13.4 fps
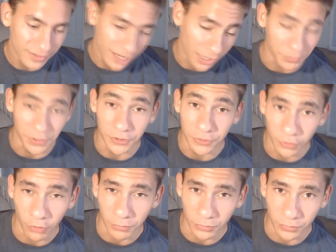I really do
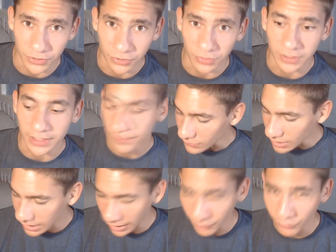hope you enjoyed.
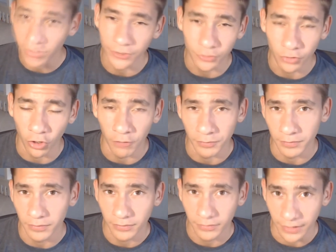I really do
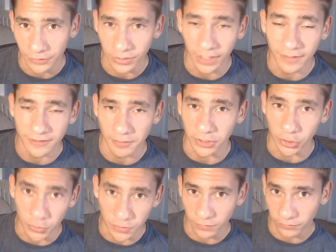hope that you got something
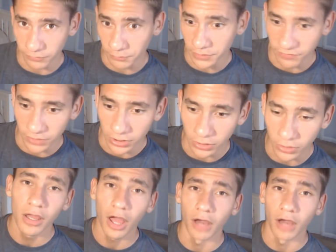useful from this video.